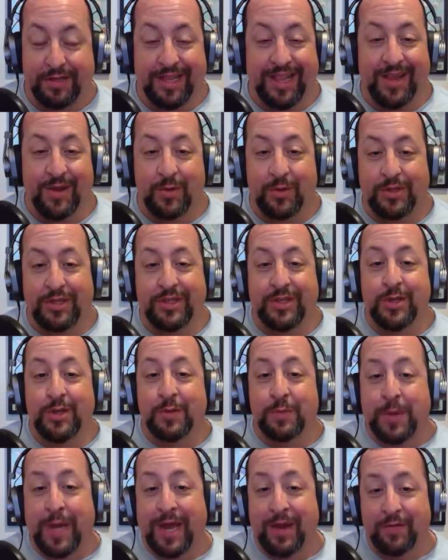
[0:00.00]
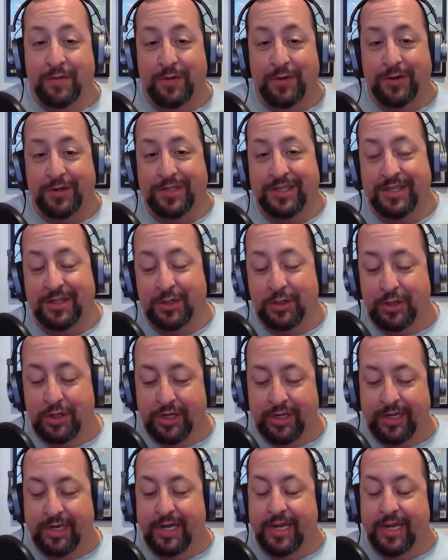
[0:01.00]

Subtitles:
We'll do the bad first and the good.